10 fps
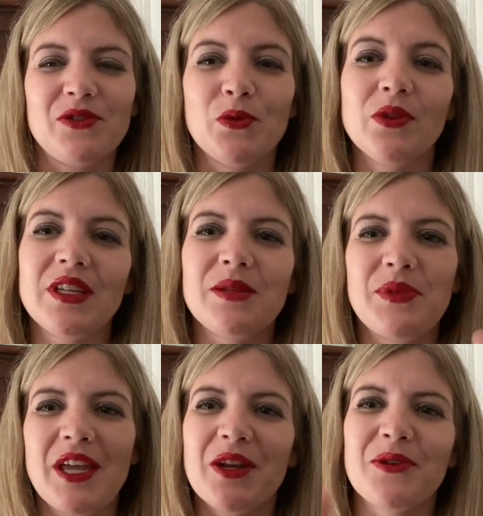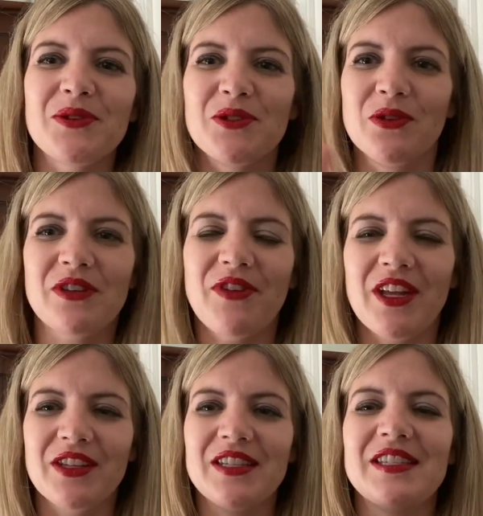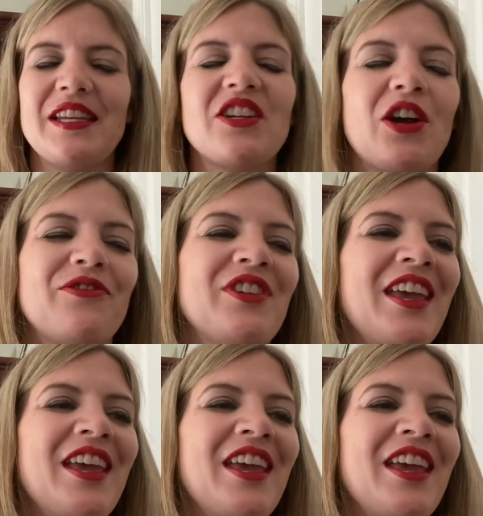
dueling pianos, dueling violin standoff.